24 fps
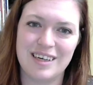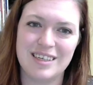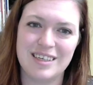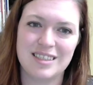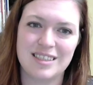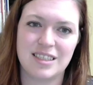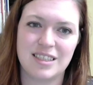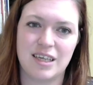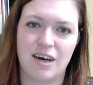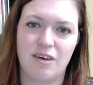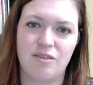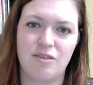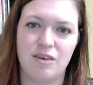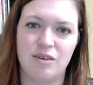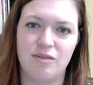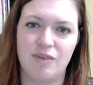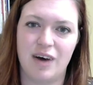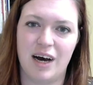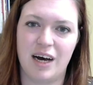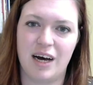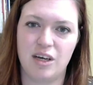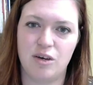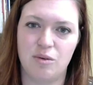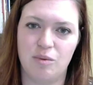
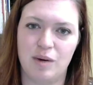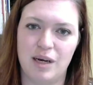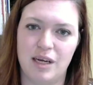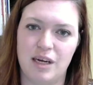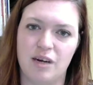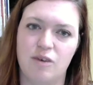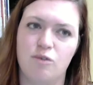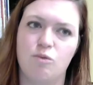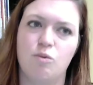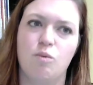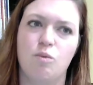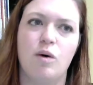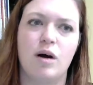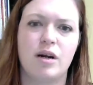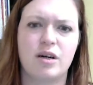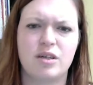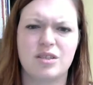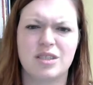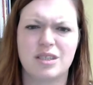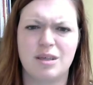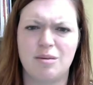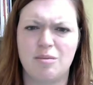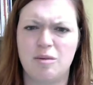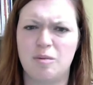self-evaluate of what are
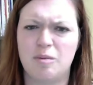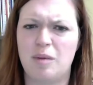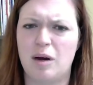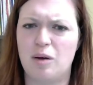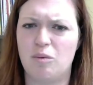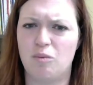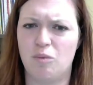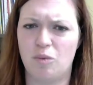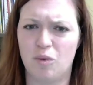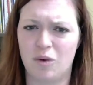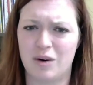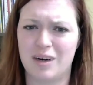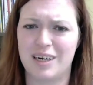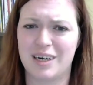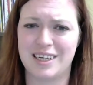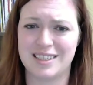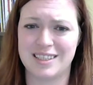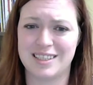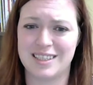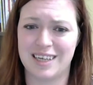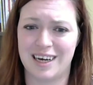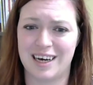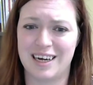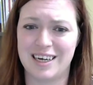some of my warning
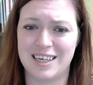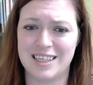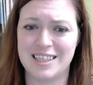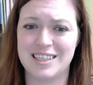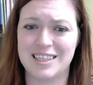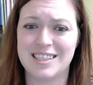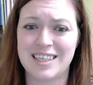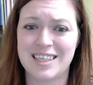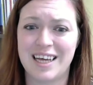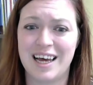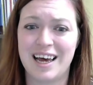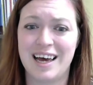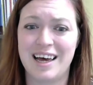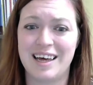signs